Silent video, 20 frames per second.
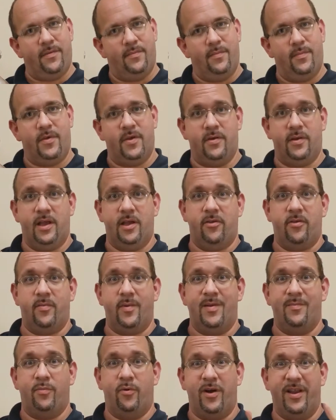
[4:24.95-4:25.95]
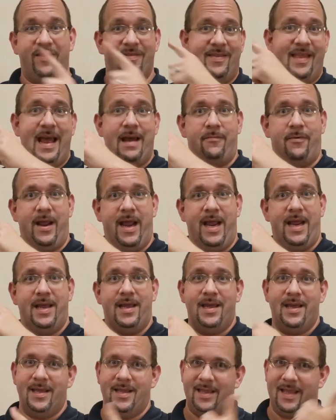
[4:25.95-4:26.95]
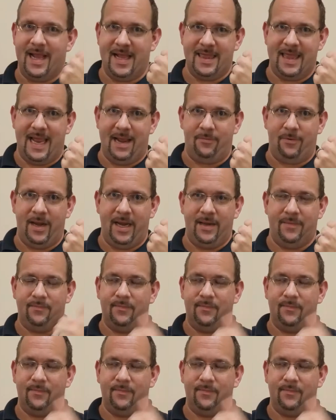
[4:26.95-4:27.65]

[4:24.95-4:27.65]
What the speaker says: So the instrument points that way, not that way.